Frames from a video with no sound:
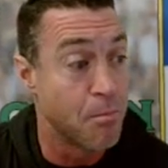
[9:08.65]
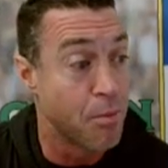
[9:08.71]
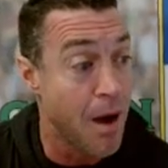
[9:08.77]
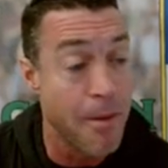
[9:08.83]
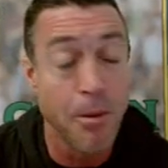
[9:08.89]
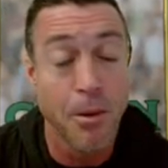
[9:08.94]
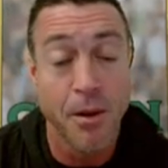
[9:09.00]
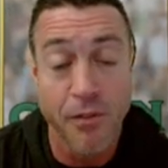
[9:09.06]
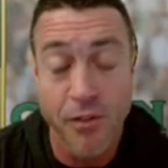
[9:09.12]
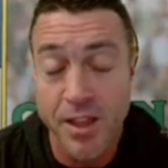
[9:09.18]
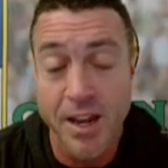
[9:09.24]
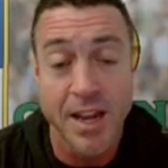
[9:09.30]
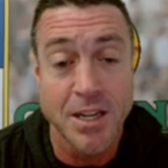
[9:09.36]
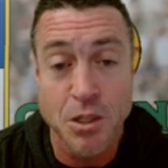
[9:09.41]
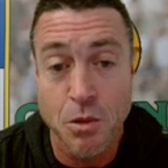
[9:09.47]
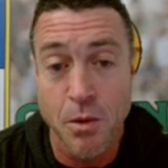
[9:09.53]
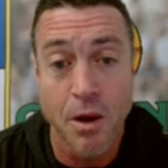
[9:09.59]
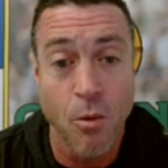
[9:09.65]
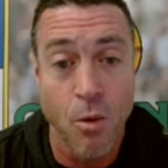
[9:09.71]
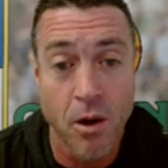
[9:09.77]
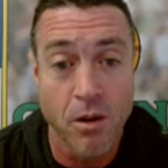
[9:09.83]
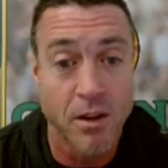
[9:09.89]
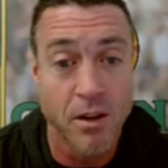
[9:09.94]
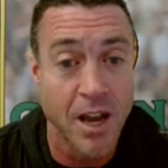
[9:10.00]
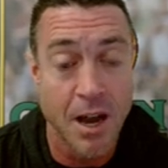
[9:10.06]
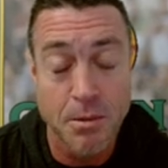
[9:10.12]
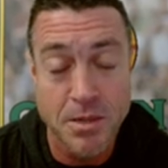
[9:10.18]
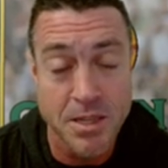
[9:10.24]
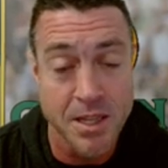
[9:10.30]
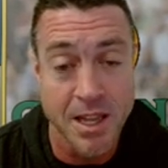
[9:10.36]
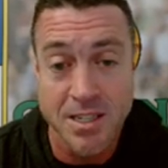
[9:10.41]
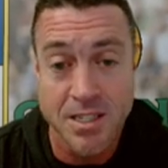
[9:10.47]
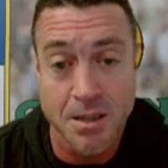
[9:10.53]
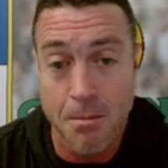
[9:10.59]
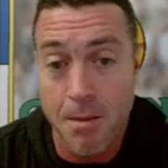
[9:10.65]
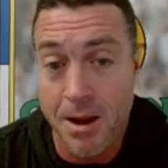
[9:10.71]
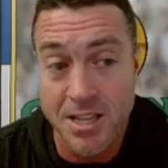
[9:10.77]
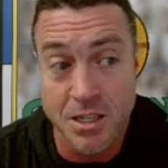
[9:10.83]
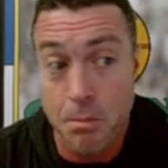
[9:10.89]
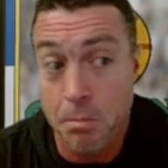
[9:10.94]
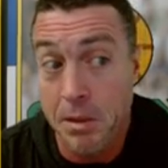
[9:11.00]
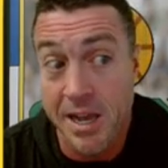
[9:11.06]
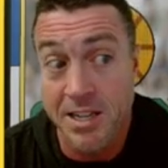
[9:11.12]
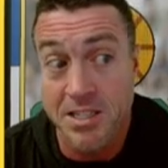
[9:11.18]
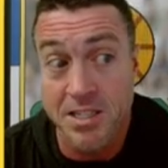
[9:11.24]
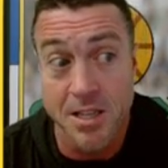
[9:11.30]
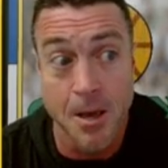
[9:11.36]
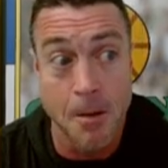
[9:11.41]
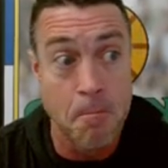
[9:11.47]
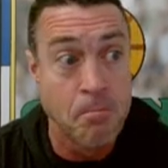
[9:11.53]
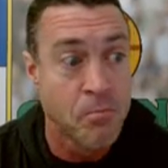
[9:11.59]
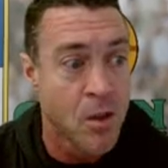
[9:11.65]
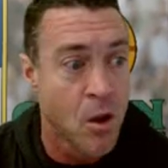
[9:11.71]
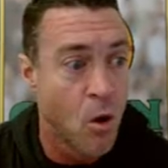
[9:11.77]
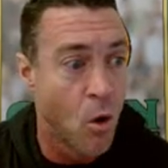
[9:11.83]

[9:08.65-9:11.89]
probably for the next 3 World Cups, unless somebody supplants them